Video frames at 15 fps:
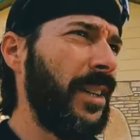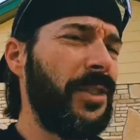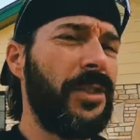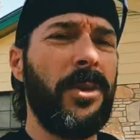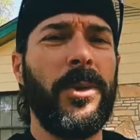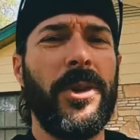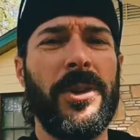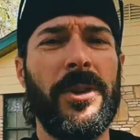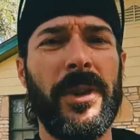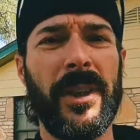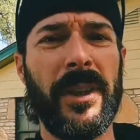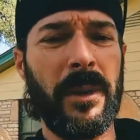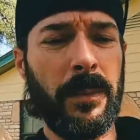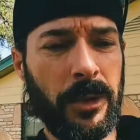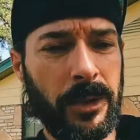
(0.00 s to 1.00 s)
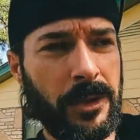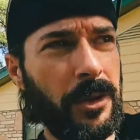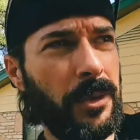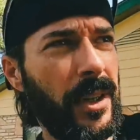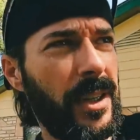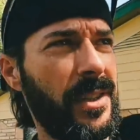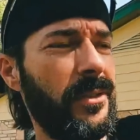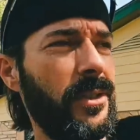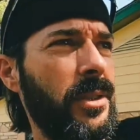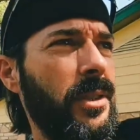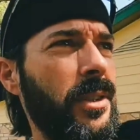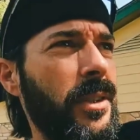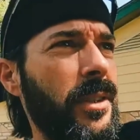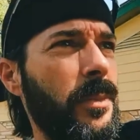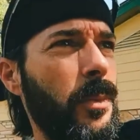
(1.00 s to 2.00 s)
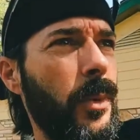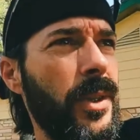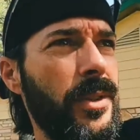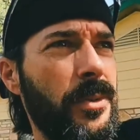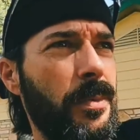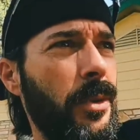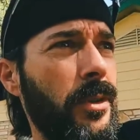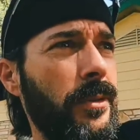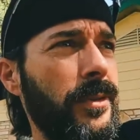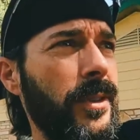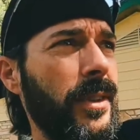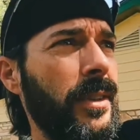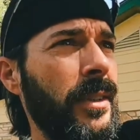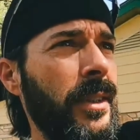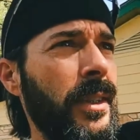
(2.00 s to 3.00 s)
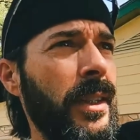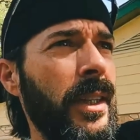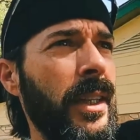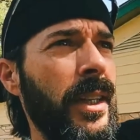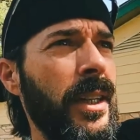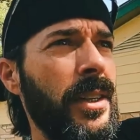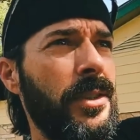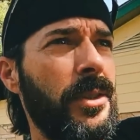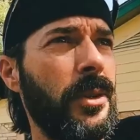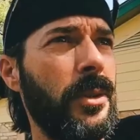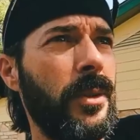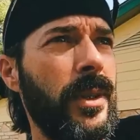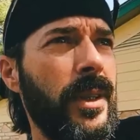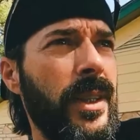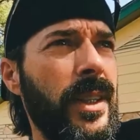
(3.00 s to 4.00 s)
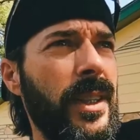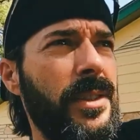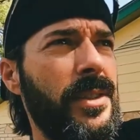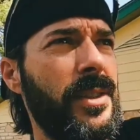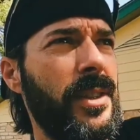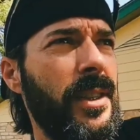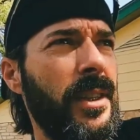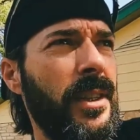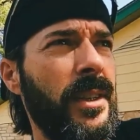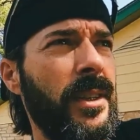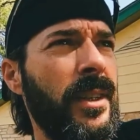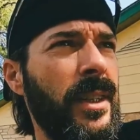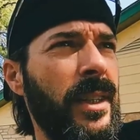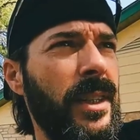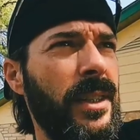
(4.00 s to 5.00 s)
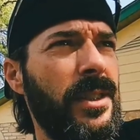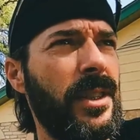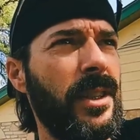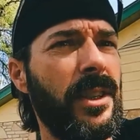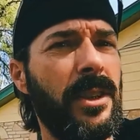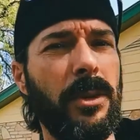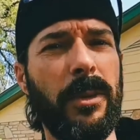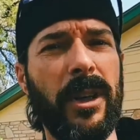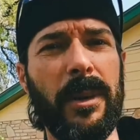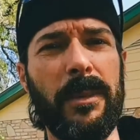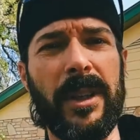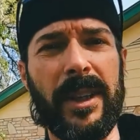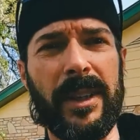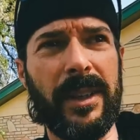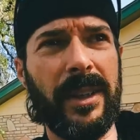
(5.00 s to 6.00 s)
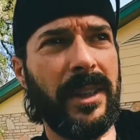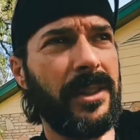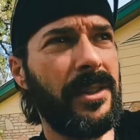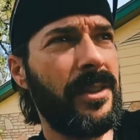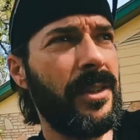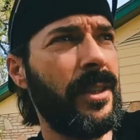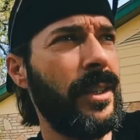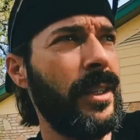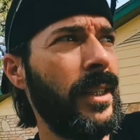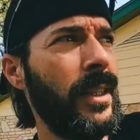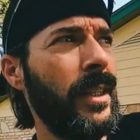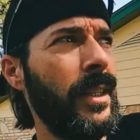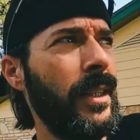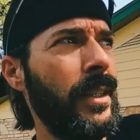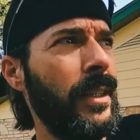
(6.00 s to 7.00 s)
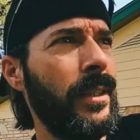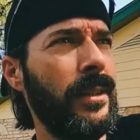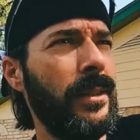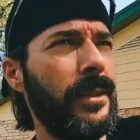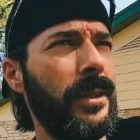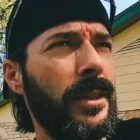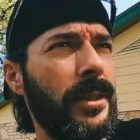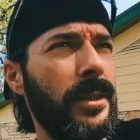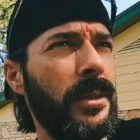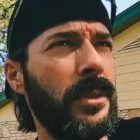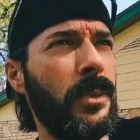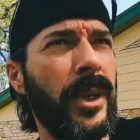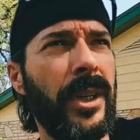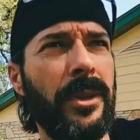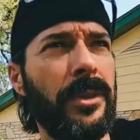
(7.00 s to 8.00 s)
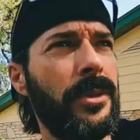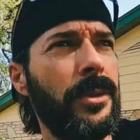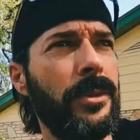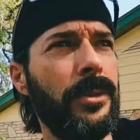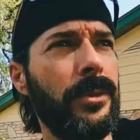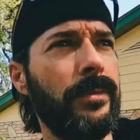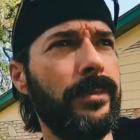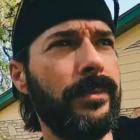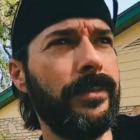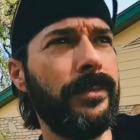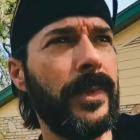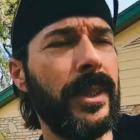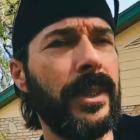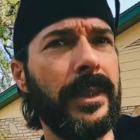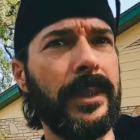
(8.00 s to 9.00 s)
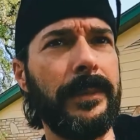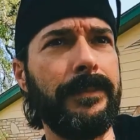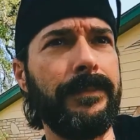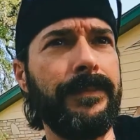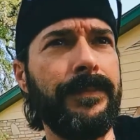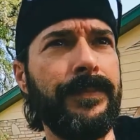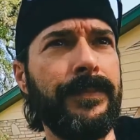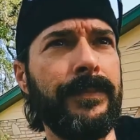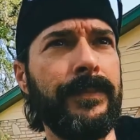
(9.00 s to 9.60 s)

just don't want to do that anymore. It's too nice of a car, runs perfect. So it's going to go bye-bye in the next week or two. I